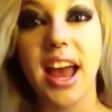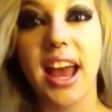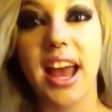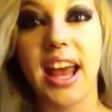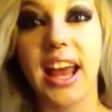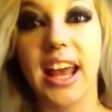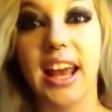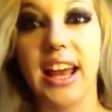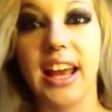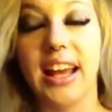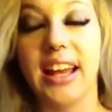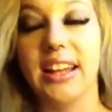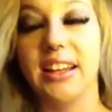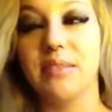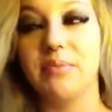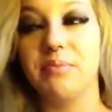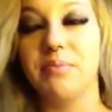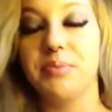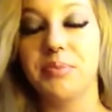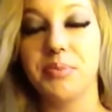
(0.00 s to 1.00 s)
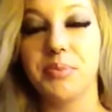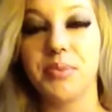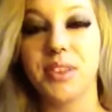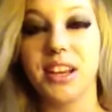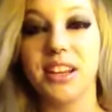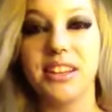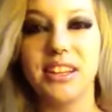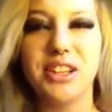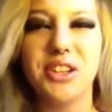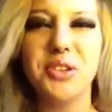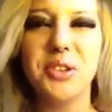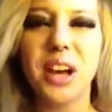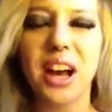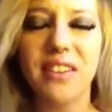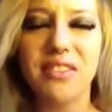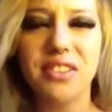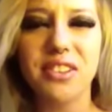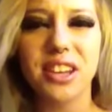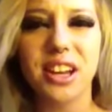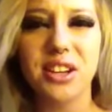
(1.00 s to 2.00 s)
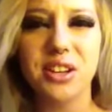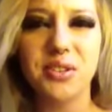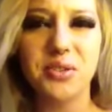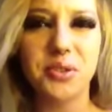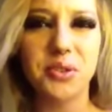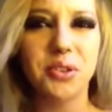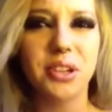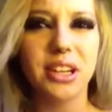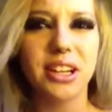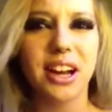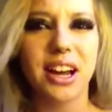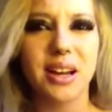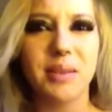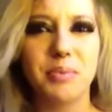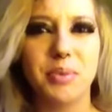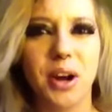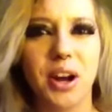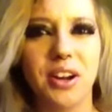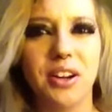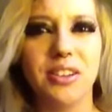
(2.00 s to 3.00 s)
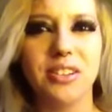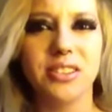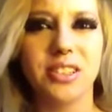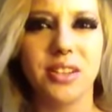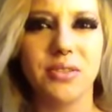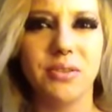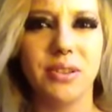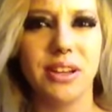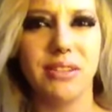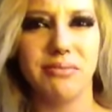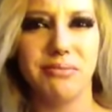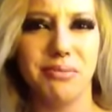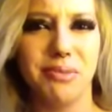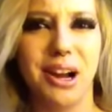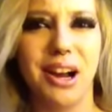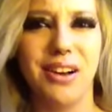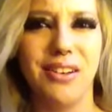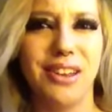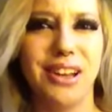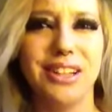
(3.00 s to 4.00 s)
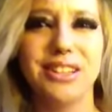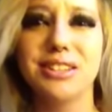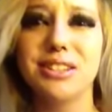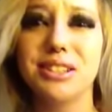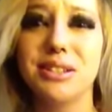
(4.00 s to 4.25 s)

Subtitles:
And when you, after that, you feel like kind of proud of yourself, like, wow, that